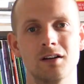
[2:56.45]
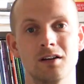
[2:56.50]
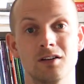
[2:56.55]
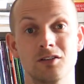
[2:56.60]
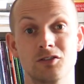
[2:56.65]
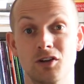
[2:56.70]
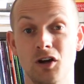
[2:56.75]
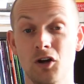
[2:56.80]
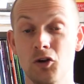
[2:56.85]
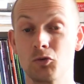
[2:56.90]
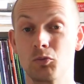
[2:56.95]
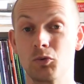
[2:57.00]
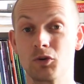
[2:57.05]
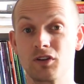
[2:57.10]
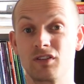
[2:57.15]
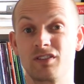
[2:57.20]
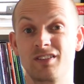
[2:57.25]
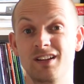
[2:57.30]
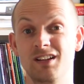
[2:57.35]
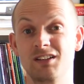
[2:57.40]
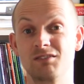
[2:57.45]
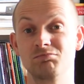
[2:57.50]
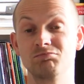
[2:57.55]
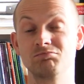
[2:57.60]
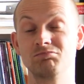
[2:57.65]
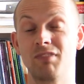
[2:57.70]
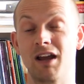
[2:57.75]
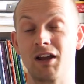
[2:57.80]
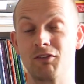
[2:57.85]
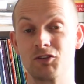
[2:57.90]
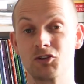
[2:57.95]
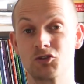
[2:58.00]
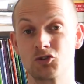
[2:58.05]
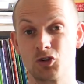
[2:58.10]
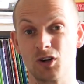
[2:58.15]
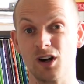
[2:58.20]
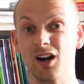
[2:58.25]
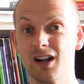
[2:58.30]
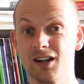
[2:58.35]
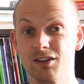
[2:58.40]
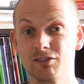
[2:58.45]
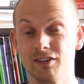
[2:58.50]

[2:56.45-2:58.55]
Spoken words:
So what do you think? Have you tried